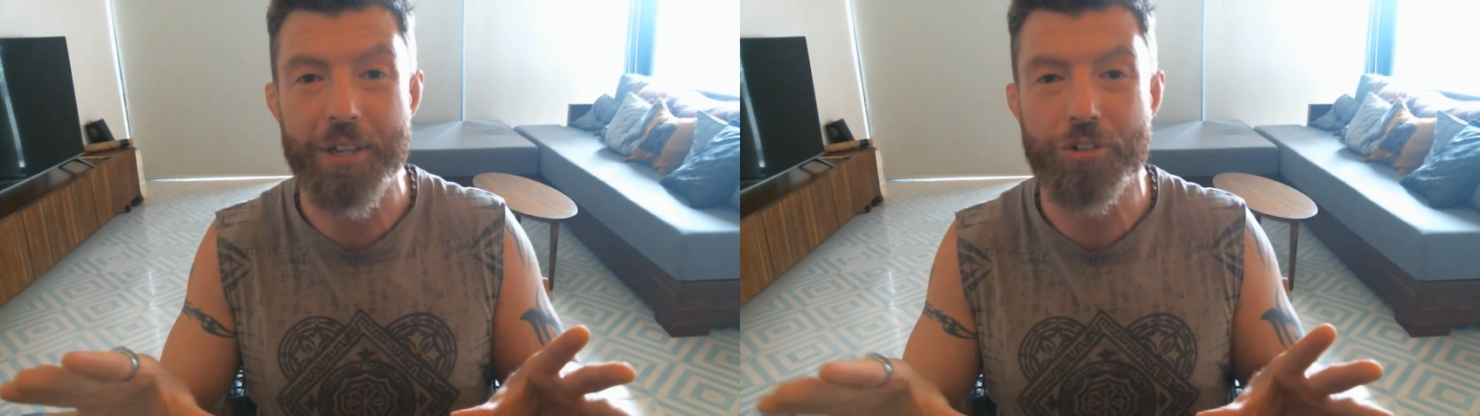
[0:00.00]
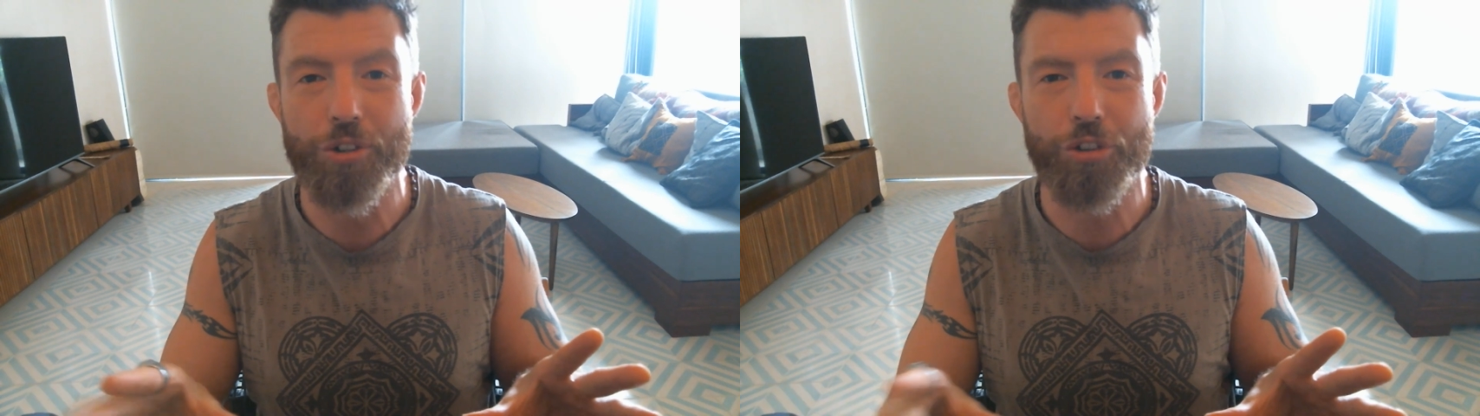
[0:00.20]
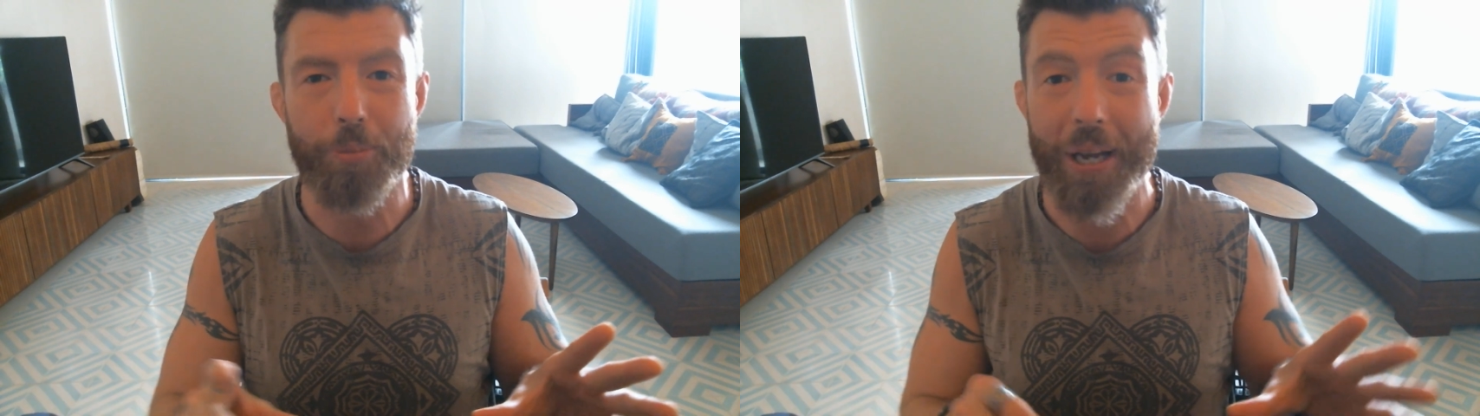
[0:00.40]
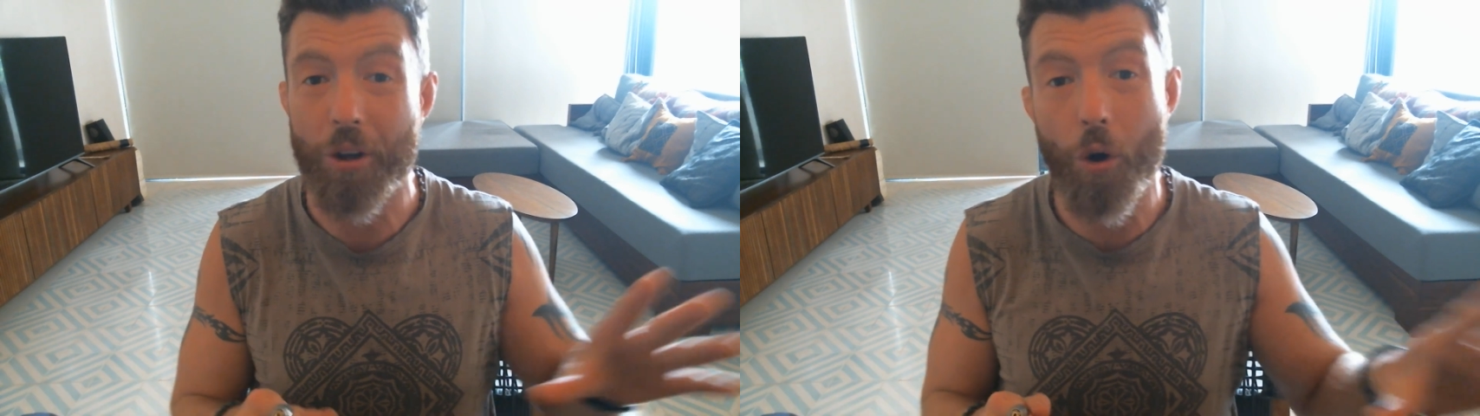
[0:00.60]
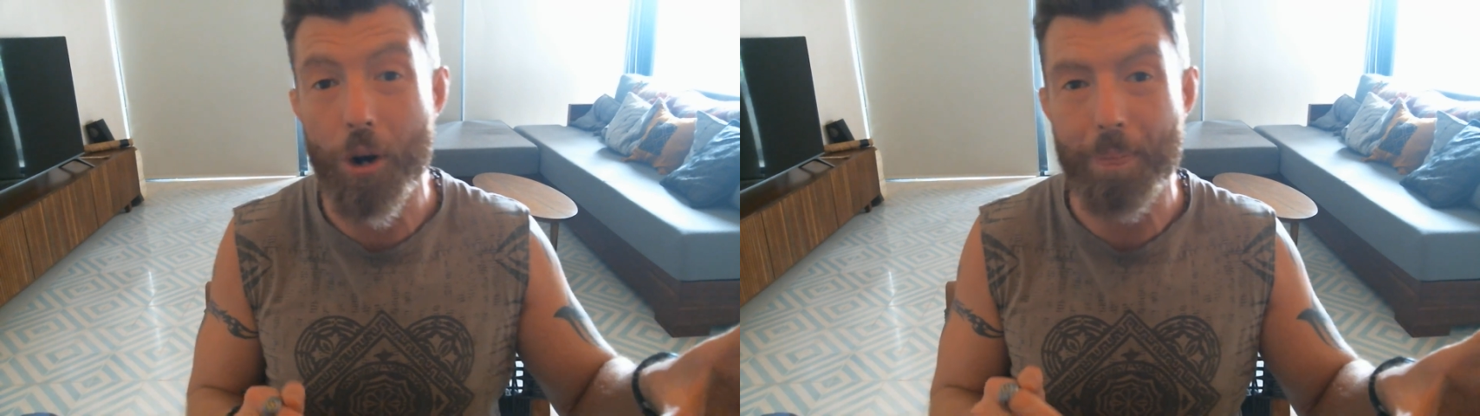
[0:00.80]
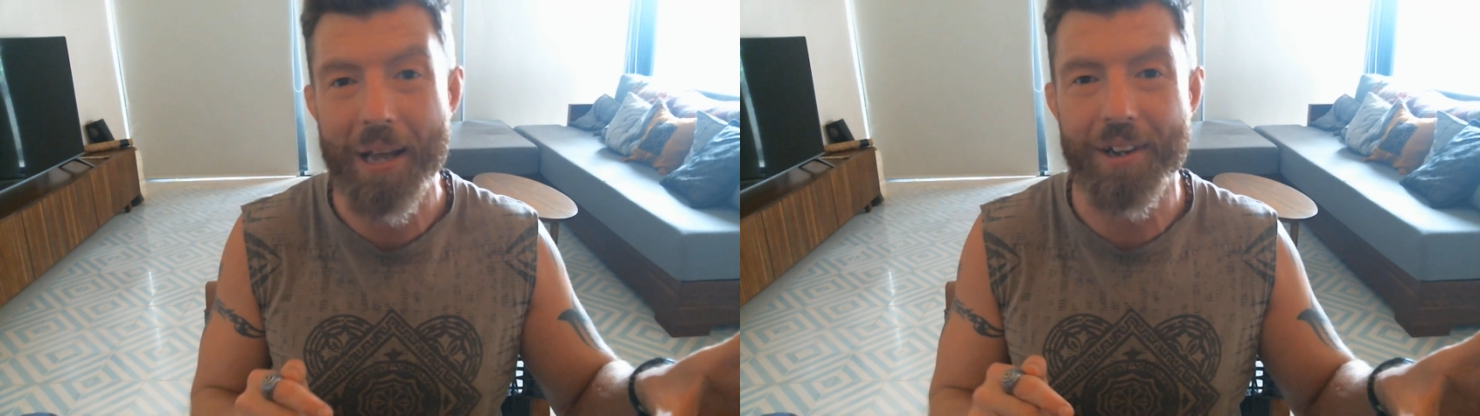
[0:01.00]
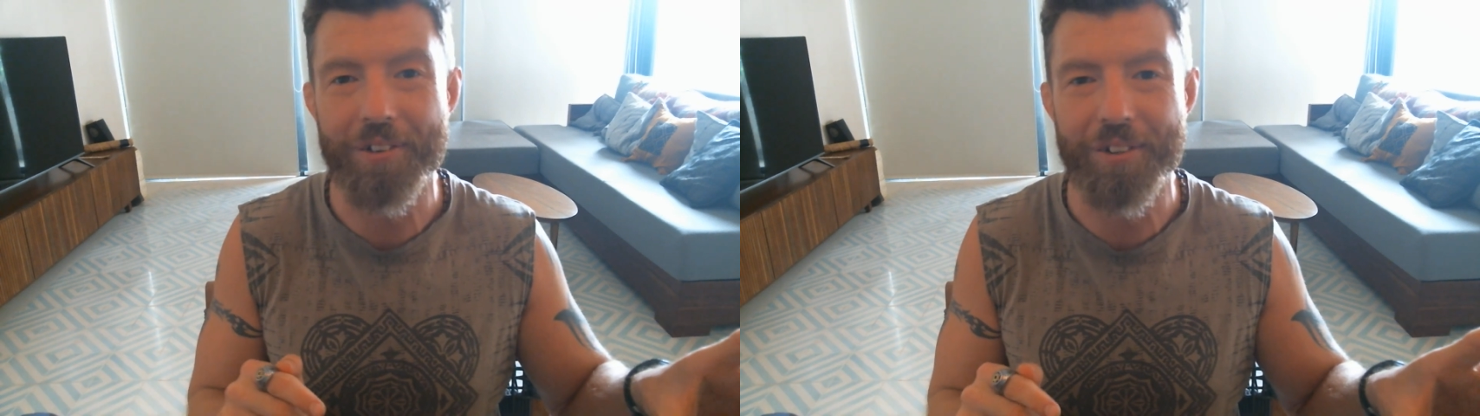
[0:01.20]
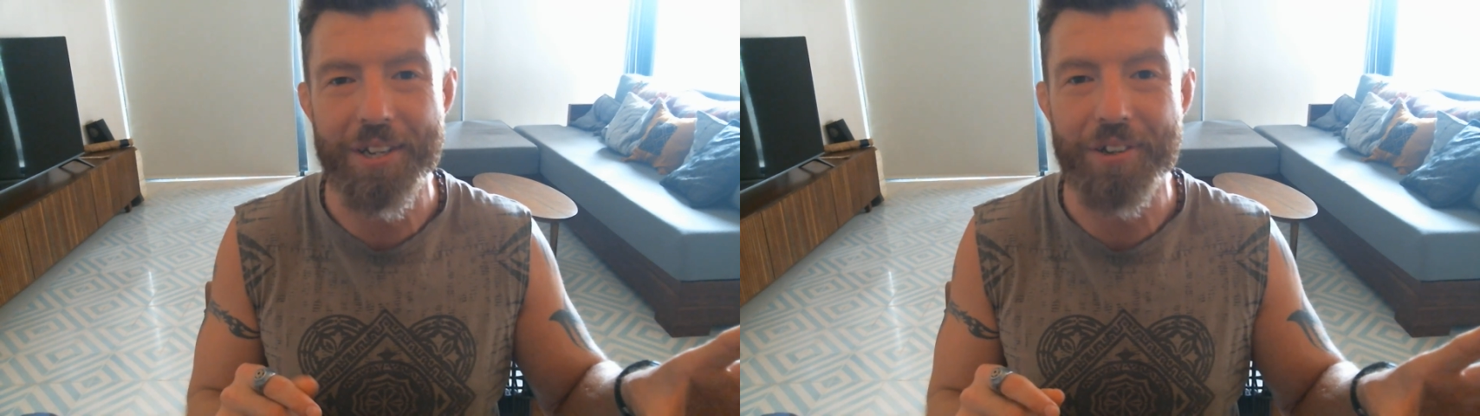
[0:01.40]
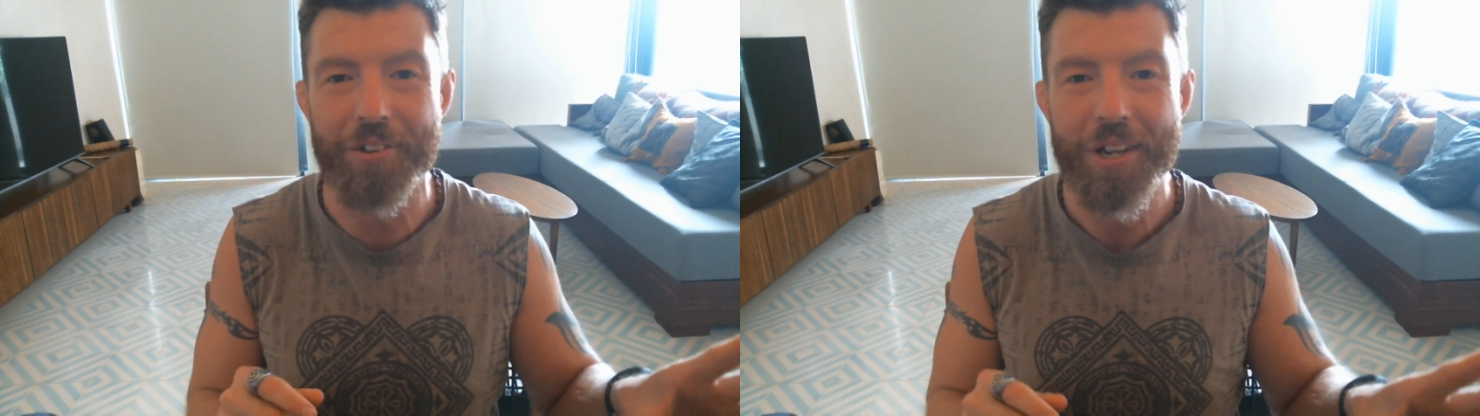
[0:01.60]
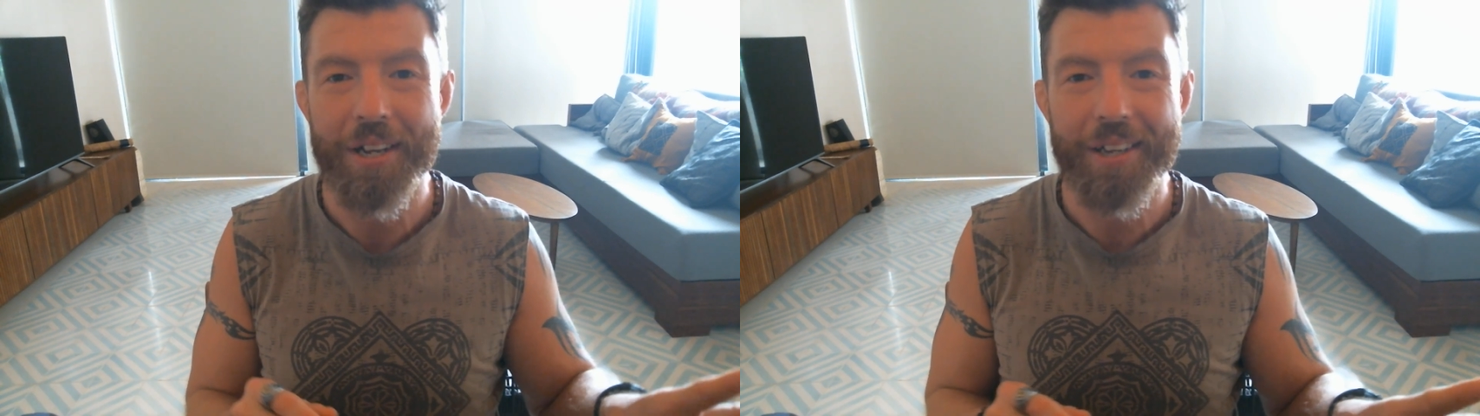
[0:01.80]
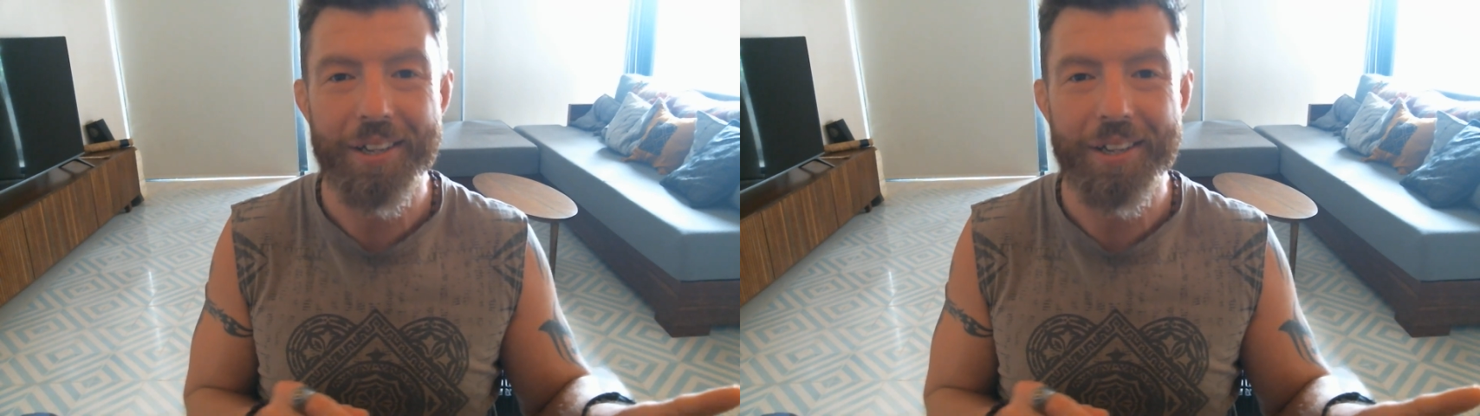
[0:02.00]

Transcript: issues or my codependencies,